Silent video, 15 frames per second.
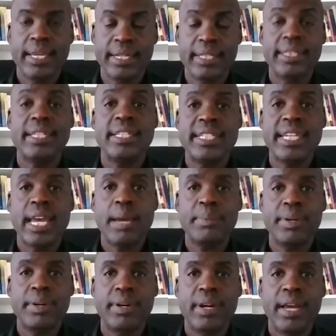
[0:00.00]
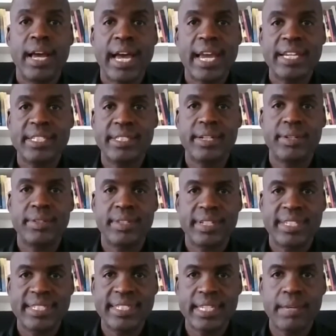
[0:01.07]
And in this chapter, I share
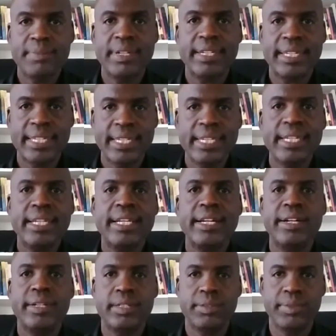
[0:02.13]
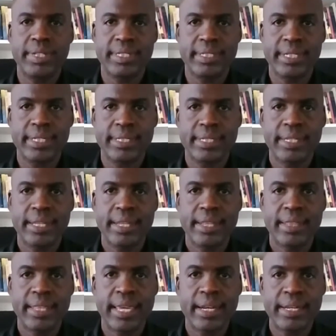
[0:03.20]
the 7 key characteristics
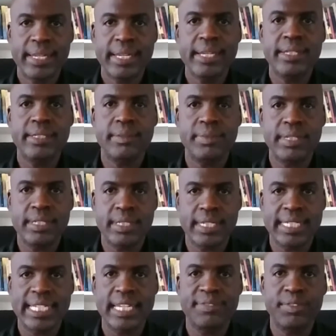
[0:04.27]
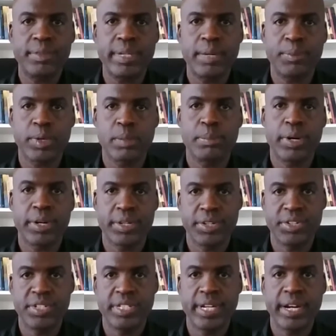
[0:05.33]
that each of these successful network
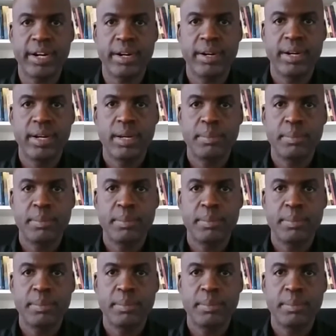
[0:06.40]
marketers share.